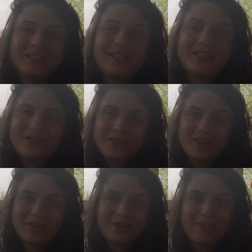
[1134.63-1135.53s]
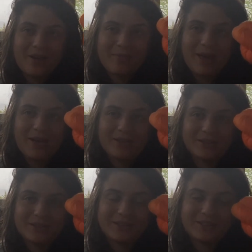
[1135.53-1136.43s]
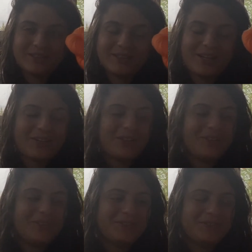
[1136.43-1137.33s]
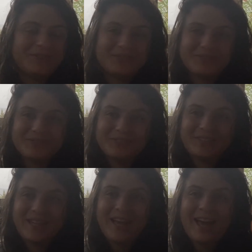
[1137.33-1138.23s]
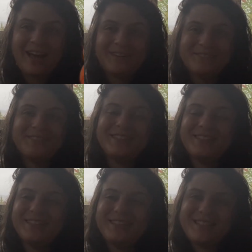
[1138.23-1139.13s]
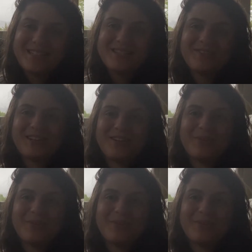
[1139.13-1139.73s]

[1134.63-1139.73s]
He's only 35 pounds, so yeah, this is for you,